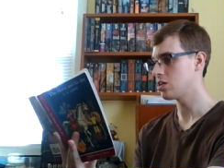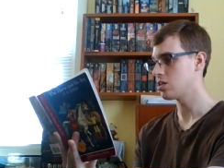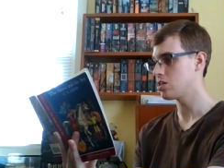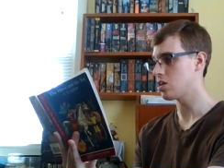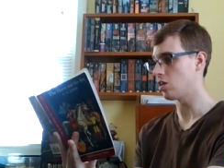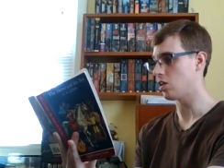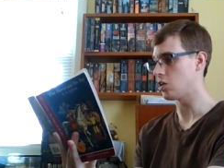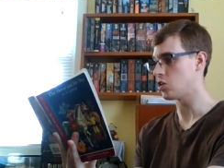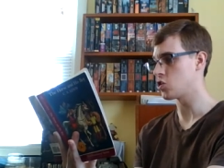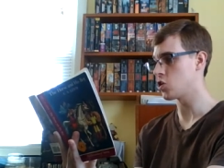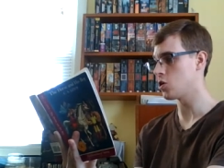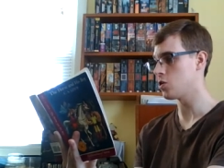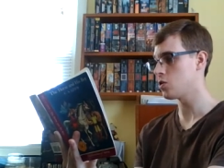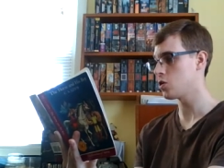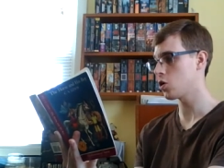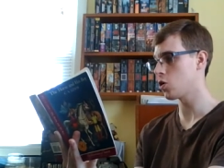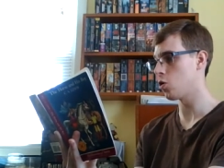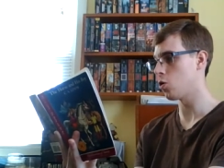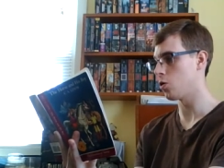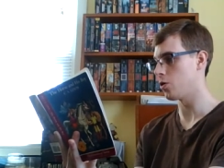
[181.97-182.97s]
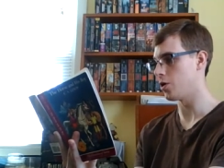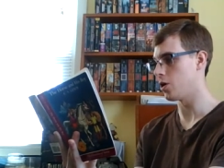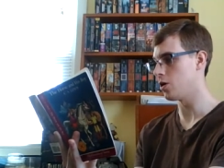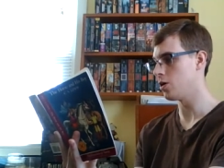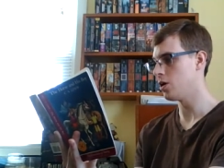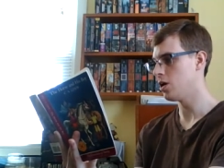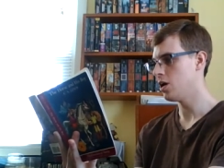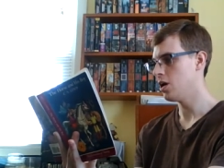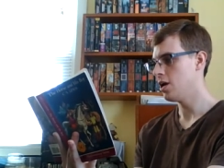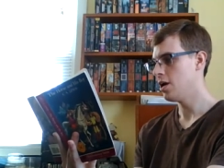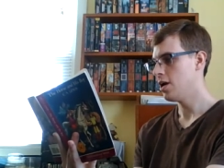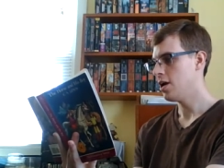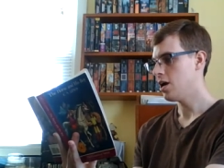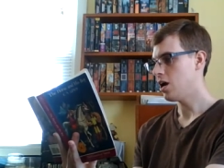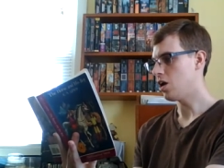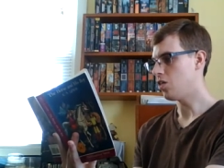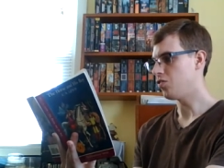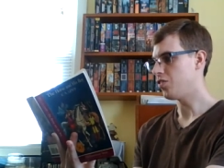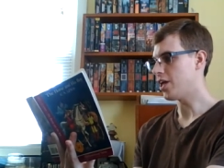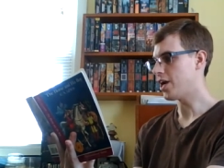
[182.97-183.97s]
till he turned a corner,
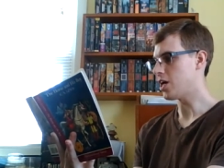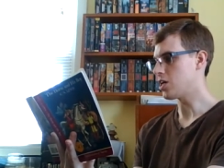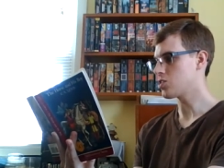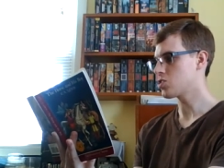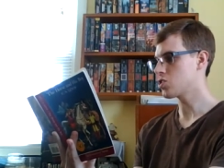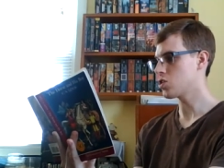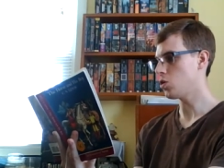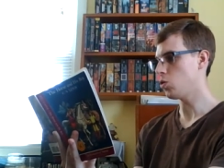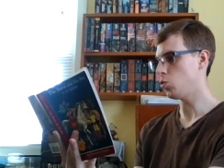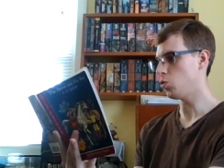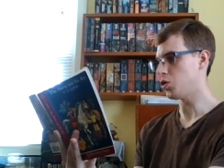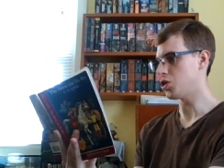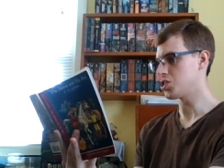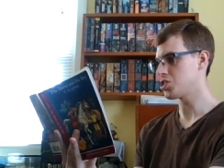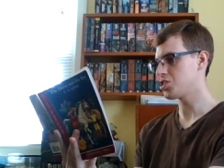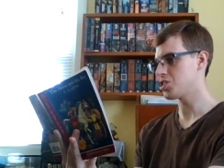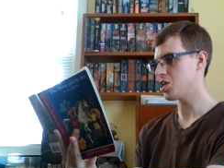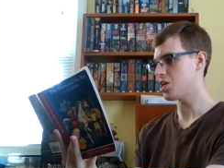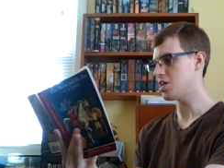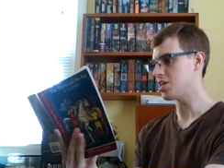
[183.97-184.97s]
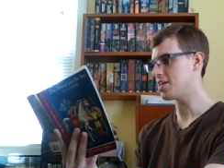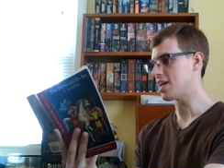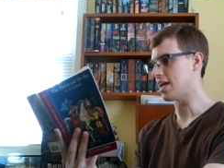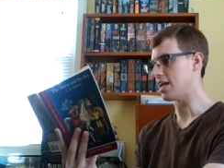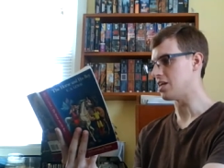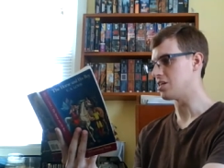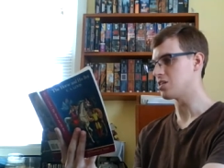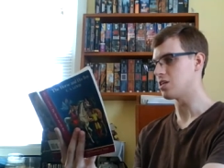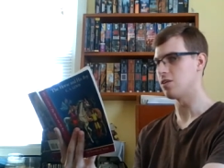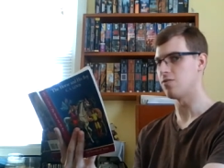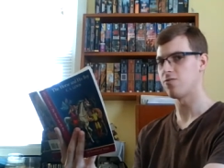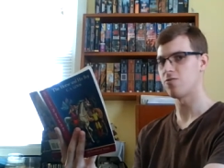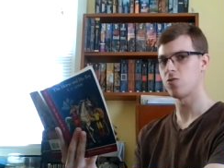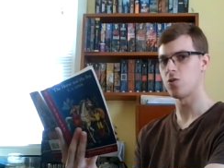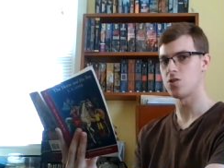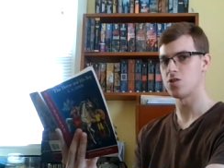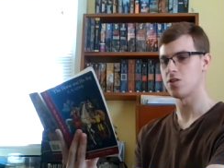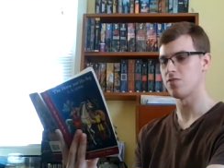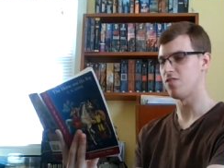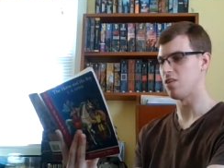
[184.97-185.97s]
and there saw the city gate in
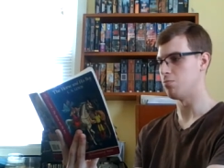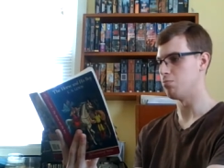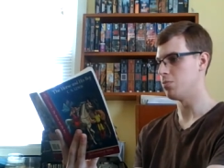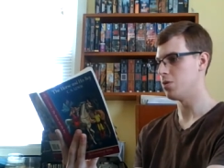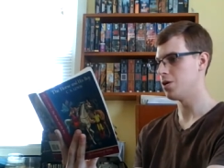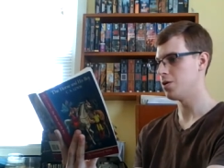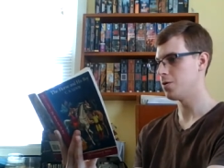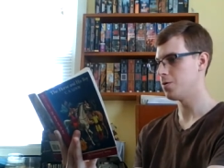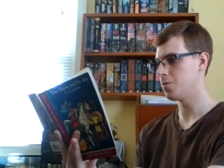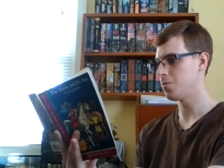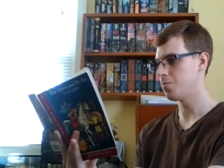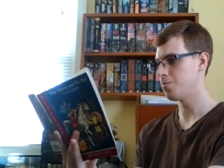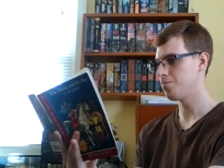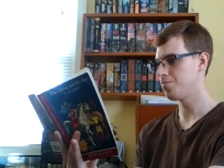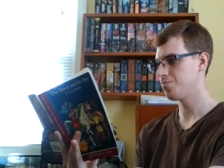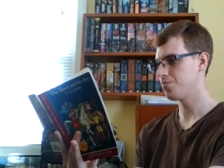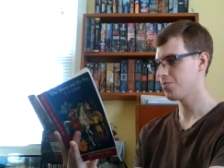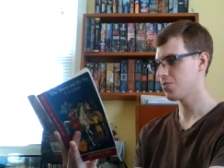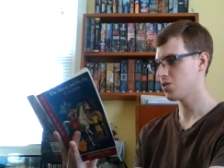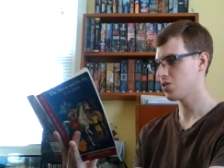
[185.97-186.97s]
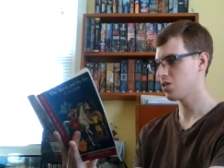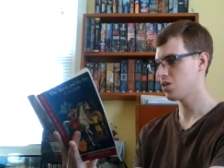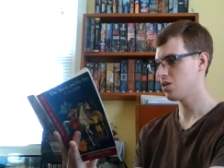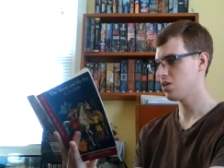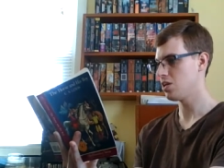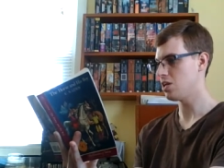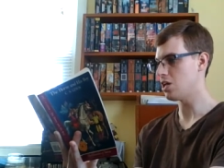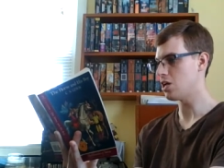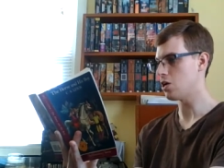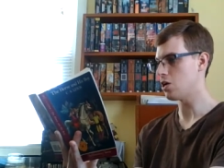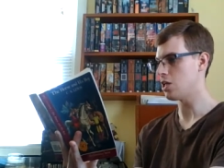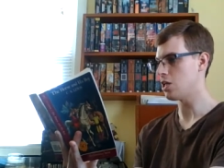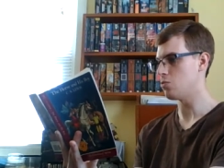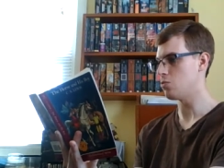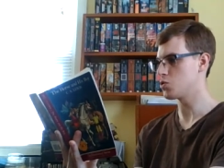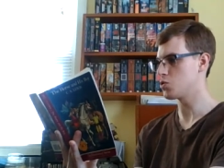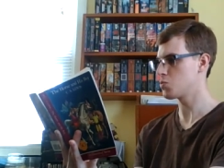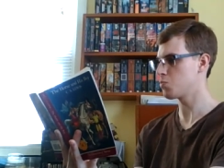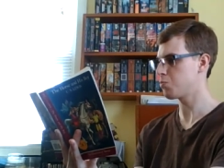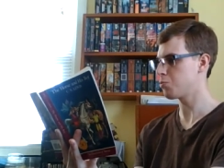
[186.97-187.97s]
front of him. Here he
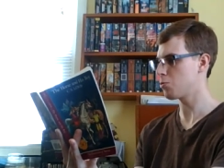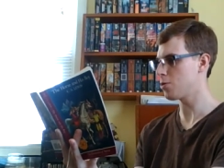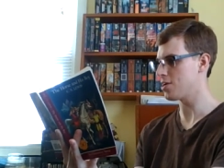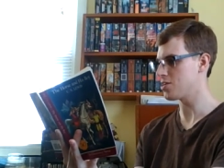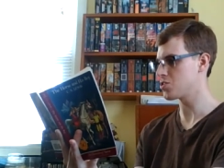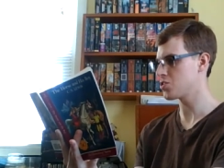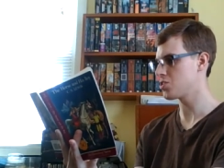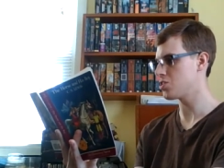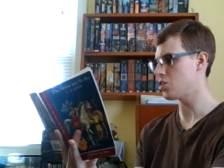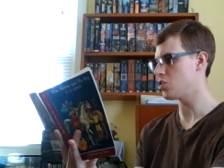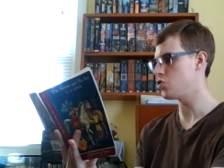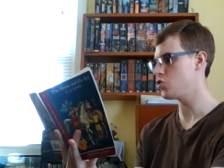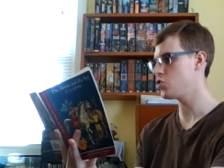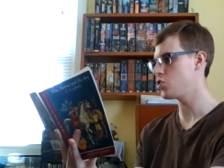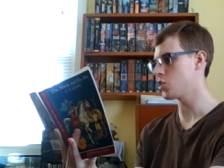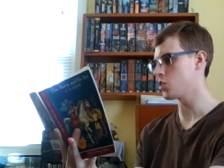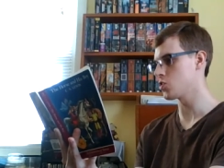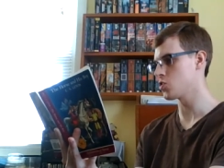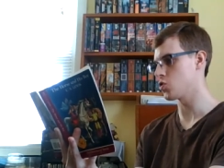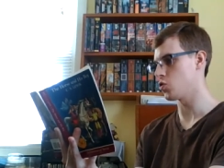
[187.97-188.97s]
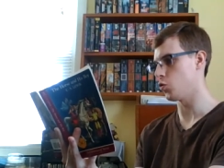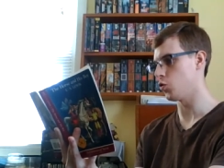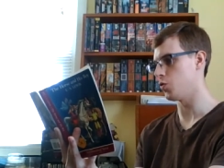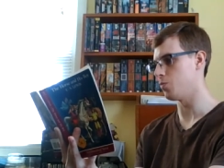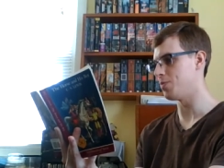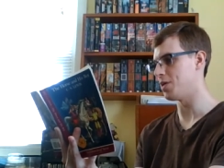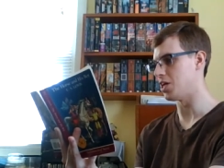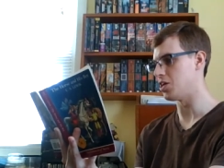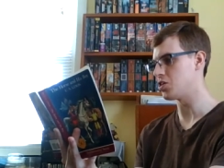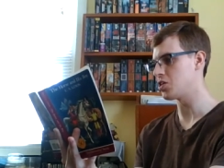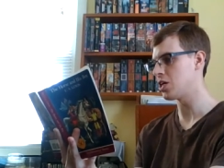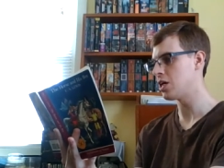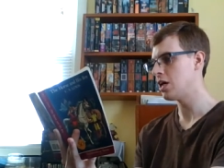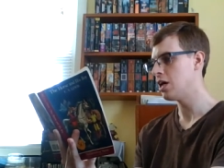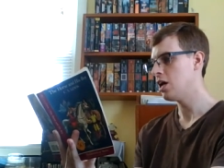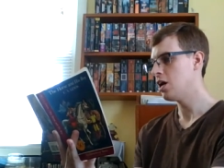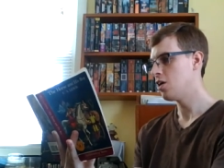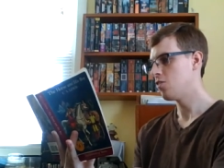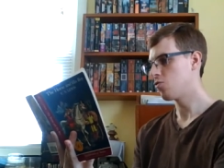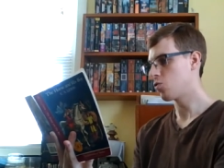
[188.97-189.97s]
was pressed and jostled a bit,
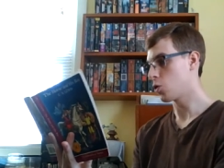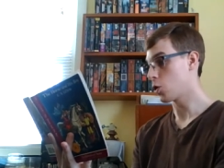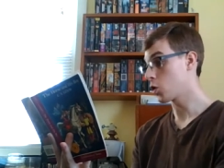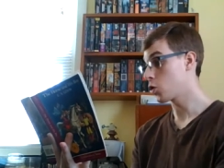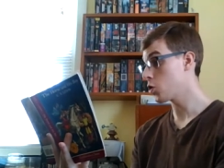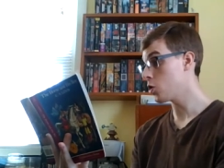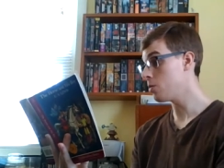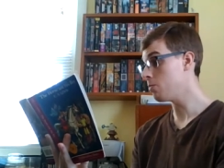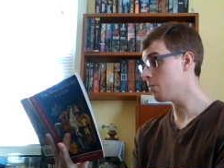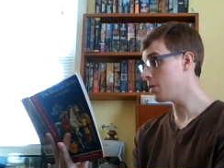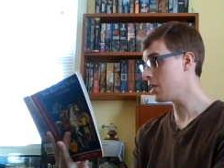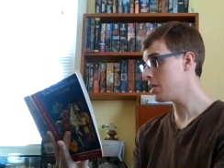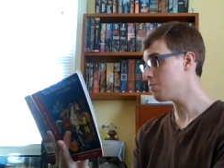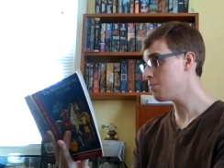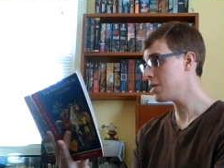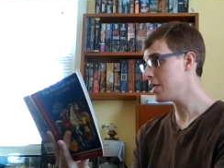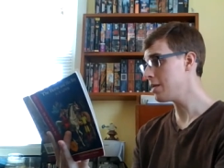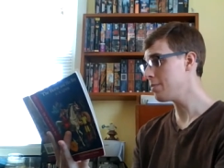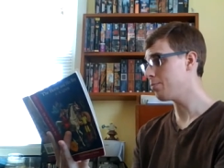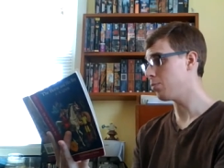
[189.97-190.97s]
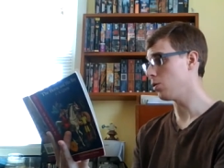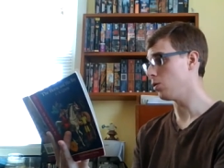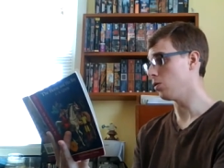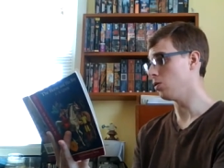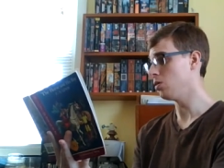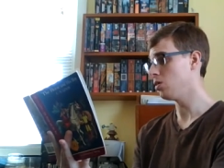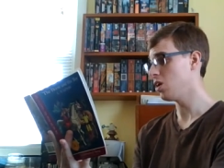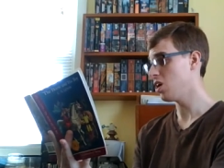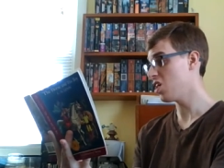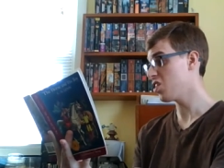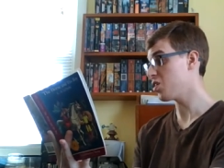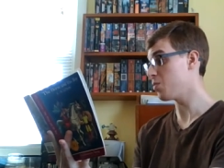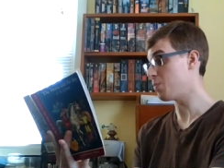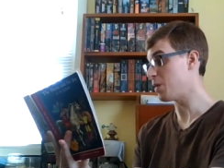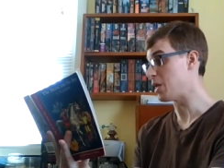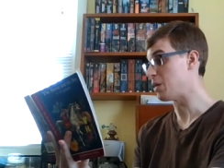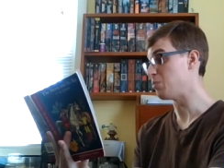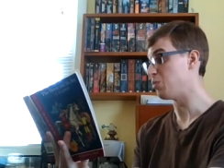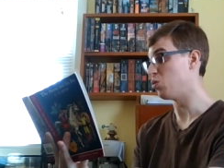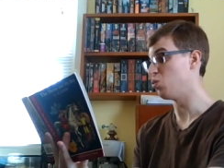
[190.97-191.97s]
for a good many people, other
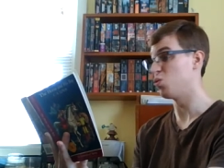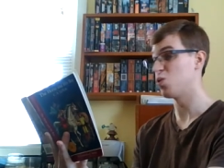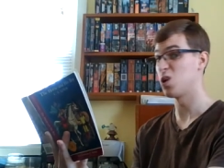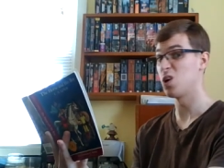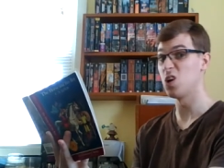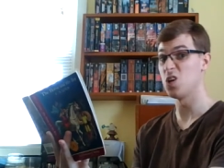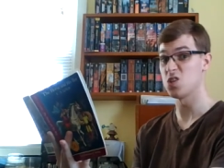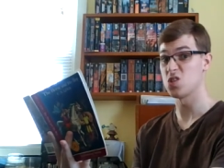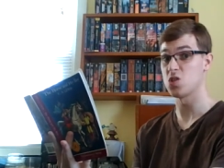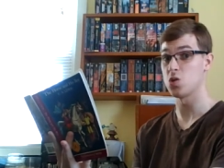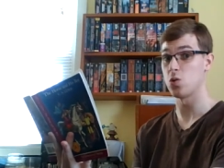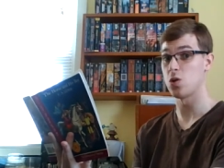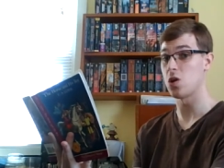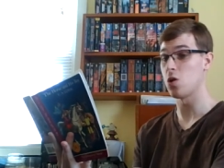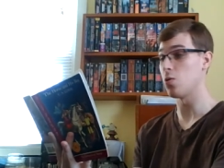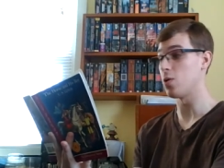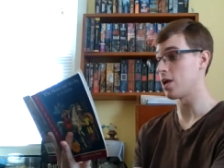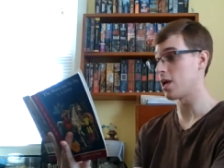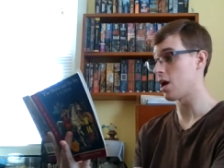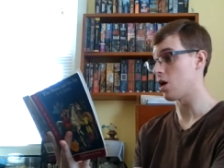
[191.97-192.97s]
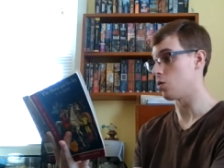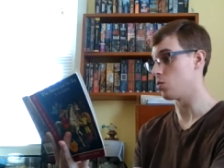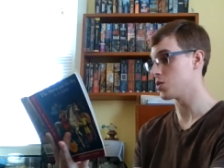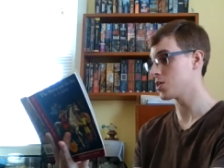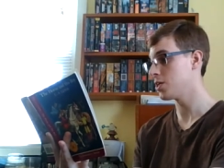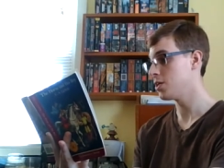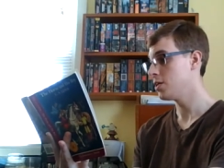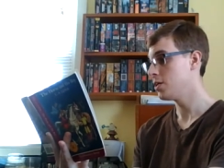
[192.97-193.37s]
people, were also going out.